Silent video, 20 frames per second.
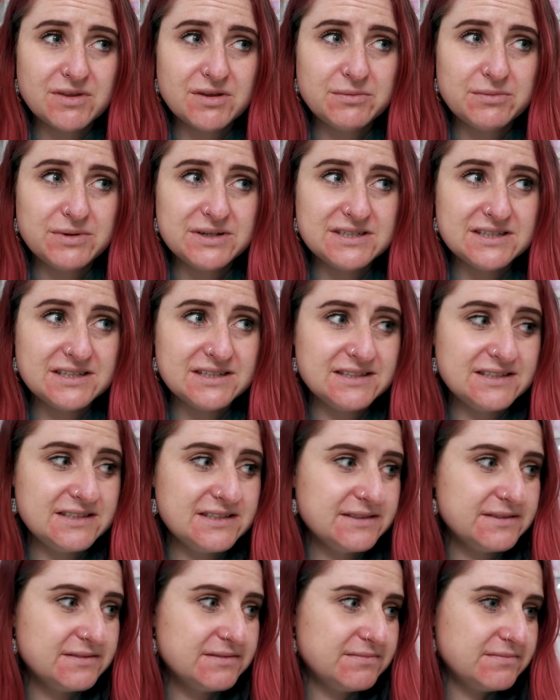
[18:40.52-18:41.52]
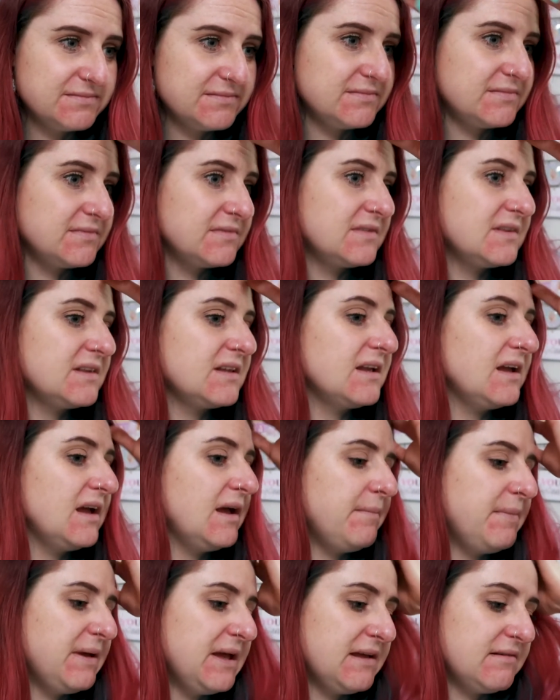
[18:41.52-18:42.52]
which is
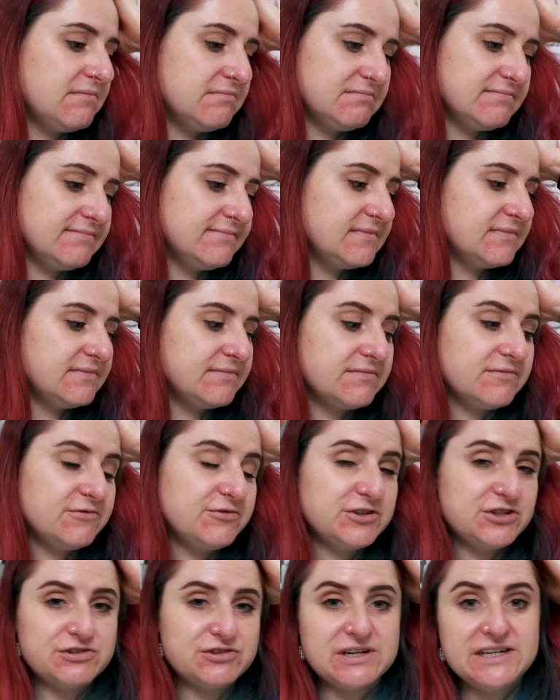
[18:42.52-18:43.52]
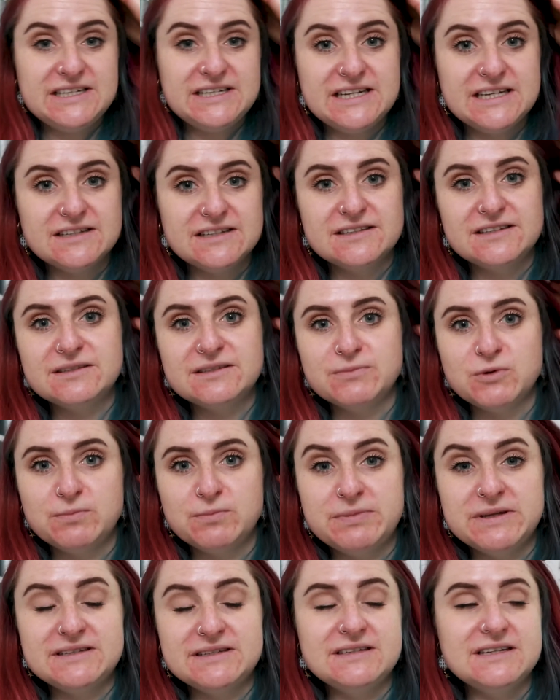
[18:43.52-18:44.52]
a bit frustrating as a small
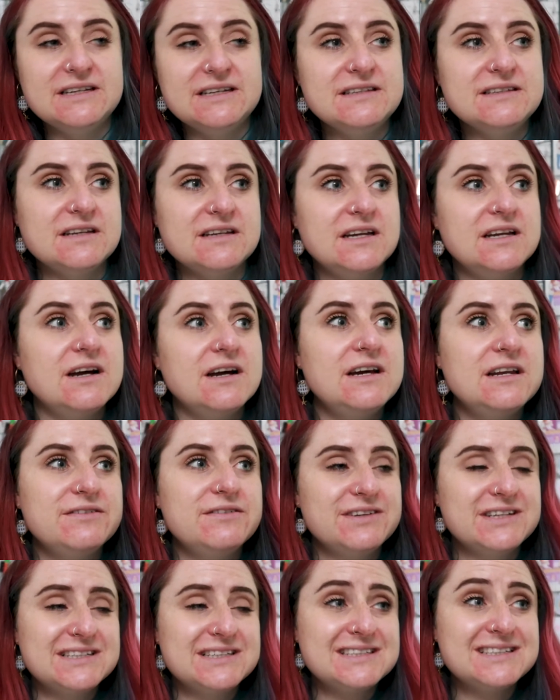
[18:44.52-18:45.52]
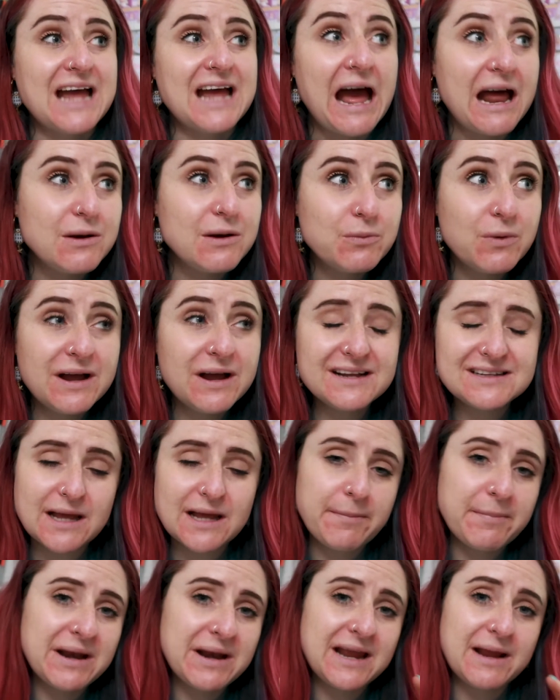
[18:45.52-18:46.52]
business. I kind of understand why it's
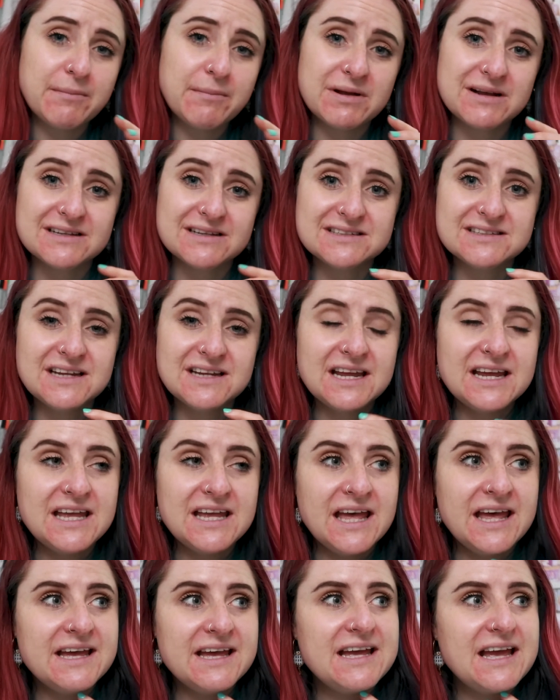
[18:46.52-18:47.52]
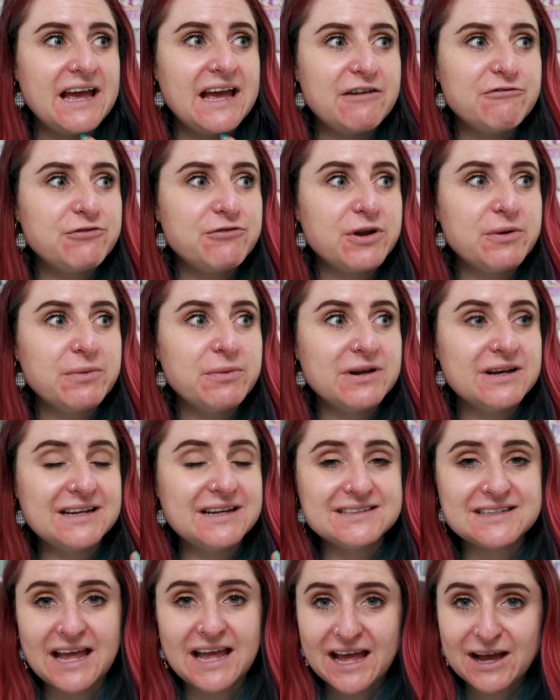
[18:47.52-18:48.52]
happening because everyone
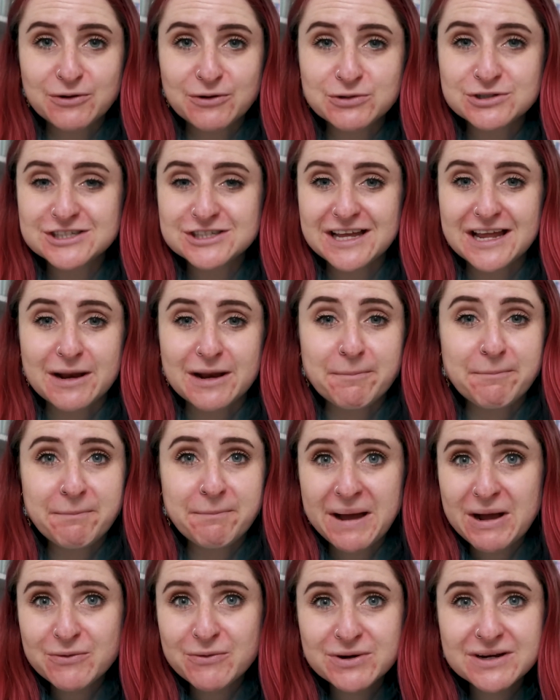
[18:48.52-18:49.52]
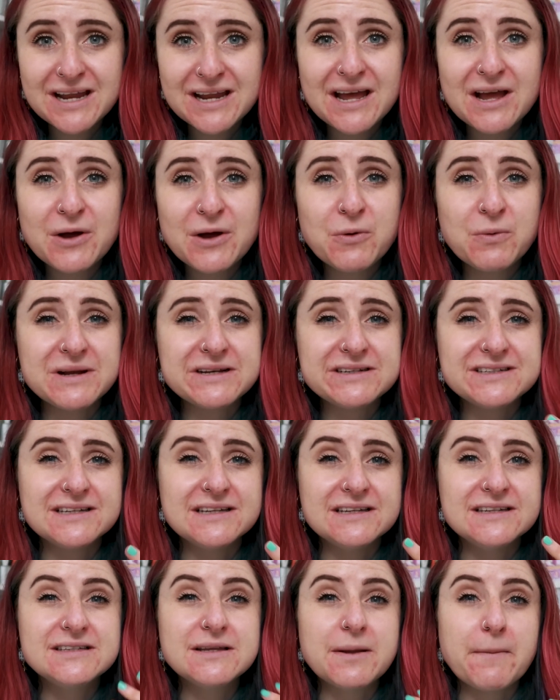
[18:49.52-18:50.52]
is out and about now, which
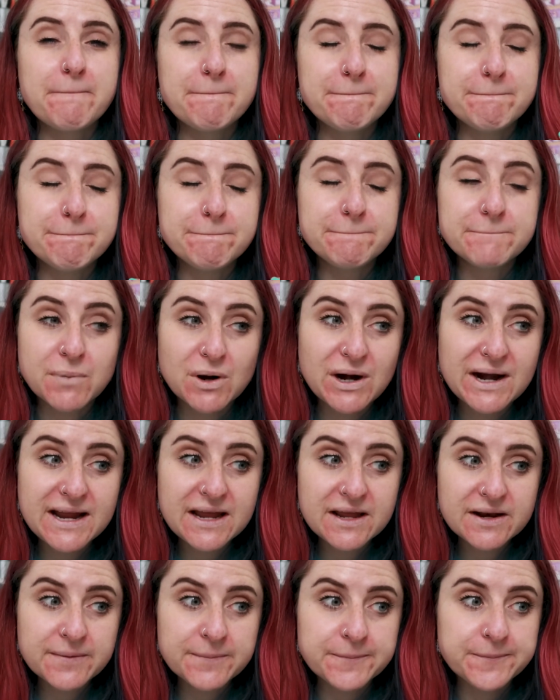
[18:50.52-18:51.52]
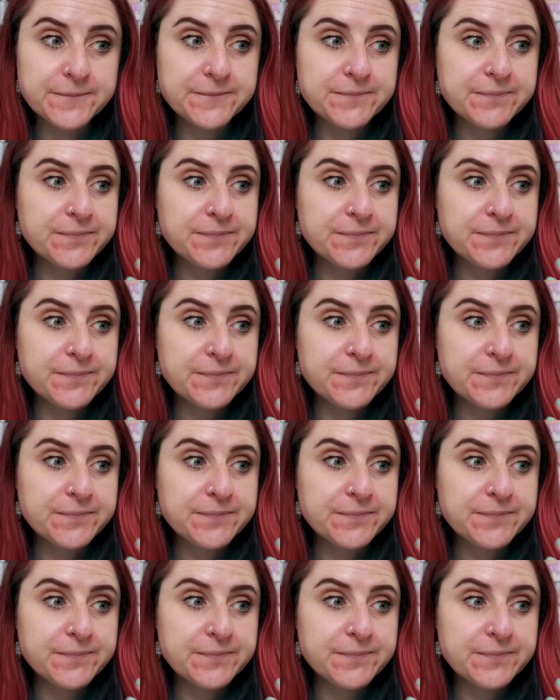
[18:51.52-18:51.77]
is brilliant.